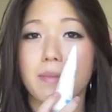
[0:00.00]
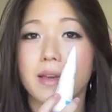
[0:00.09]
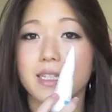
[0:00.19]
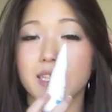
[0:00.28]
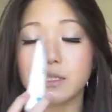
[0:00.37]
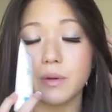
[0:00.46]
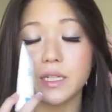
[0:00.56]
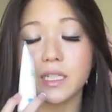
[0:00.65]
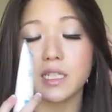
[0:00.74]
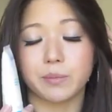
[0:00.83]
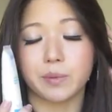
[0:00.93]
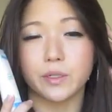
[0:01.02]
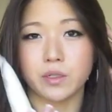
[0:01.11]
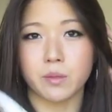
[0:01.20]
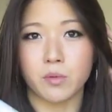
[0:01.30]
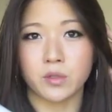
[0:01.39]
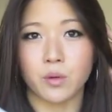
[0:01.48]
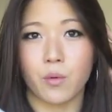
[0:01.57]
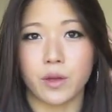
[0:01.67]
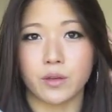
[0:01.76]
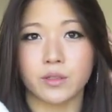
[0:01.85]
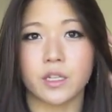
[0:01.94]
because that's where I tend to produce the most
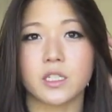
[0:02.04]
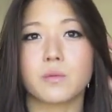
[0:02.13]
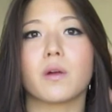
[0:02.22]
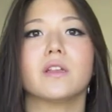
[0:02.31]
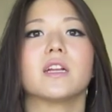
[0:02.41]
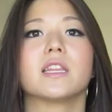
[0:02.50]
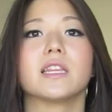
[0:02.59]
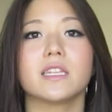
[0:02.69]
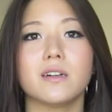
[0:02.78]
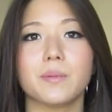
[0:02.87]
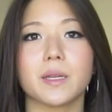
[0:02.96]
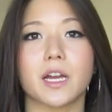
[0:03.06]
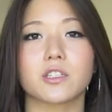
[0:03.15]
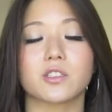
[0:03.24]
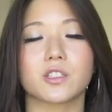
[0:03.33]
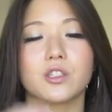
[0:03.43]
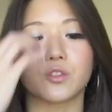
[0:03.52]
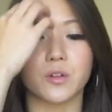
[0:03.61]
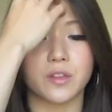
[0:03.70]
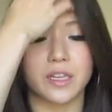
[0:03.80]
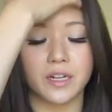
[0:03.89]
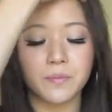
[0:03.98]
oil, so I just wanted a little bit extra
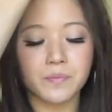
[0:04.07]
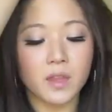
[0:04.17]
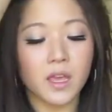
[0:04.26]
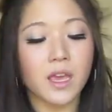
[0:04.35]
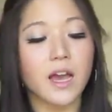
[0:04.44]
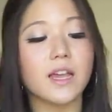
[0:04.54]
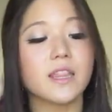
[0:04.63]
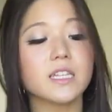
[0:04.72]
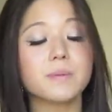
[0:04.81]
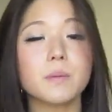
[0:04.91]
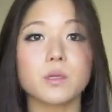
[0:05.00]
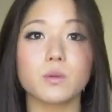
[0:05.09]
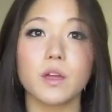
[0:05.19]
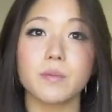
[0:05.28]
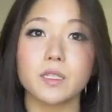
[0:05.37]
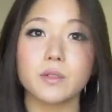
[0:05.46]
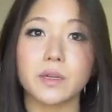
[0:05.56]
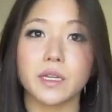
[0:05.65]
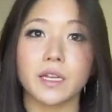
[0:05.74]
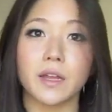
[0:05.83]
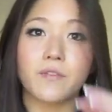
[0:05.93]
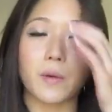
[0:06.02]
control there. And that's pretty much what I've been doing,
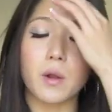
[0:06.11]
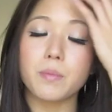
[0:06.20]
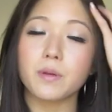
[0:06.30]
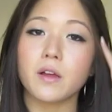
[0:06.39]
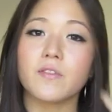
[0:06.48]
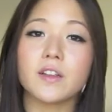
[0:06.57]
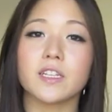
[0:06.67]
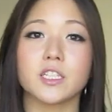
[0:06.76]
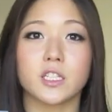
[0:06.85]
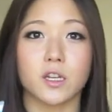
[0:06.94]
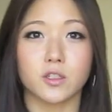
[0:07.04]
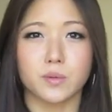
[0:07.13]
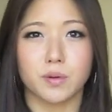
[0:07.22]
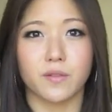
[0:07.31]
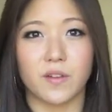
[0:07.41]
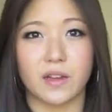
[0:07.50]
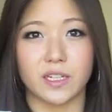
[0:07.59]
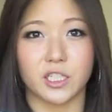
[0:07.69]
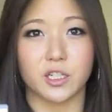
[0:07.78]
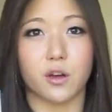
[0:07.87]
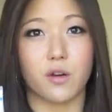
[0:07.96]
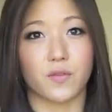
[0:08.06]
and if I want to put on foundation, I'll just put on
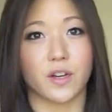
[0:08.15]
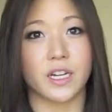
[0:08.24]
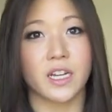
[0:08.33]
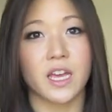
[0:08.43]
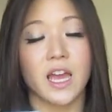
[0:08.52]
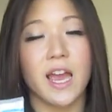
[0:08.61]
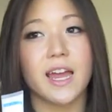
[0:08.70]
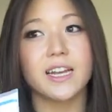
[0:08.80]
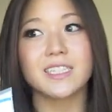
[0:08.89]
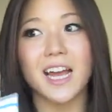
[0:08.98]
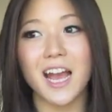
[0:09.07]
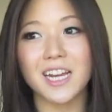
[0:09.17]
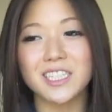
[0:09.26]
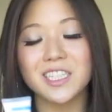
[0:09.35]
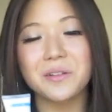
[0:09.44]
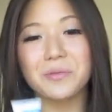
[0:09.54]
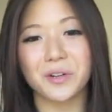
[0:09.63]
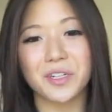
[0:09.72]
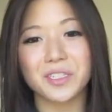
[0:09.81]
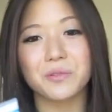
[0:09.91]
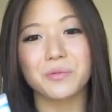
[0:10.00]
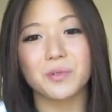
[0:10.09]
foundation over it. And it's actually
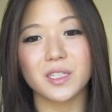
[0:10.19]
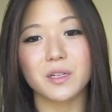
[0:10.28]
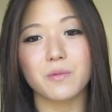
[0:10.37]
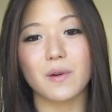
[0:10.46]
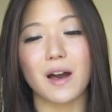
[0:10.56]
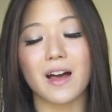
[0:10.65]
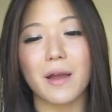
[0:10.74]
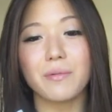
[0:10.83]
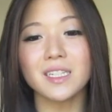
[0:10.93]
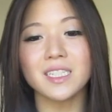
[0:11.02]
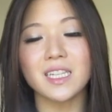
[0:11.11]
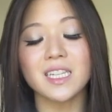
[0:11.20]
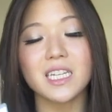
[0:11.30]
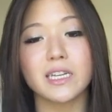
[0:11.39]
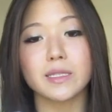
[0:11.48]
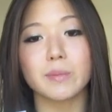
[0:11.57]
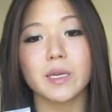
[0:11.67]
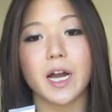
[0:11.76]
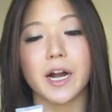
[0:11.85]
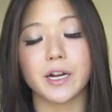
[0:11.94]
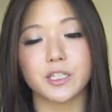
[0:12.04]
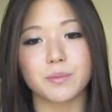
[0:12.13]
worked really well. I wouldn't say that it keeps me
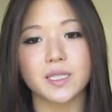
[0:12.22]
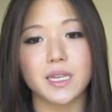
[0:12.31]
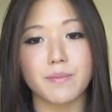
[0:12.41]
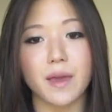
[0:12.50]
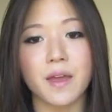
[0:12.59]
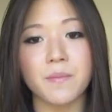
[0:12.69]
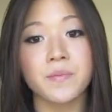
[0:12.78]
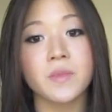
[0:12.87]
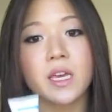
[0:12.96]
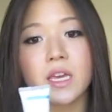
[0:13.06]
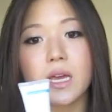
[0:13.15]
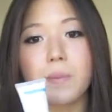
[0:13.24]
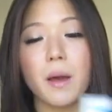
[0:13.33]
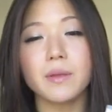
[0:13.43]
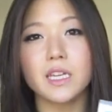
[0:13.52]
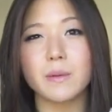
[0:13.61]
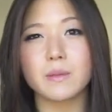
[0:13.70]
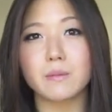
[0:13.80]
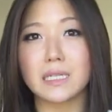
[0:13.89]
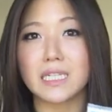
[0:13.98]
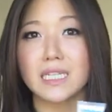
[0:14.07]
100% matte. It probably keeps me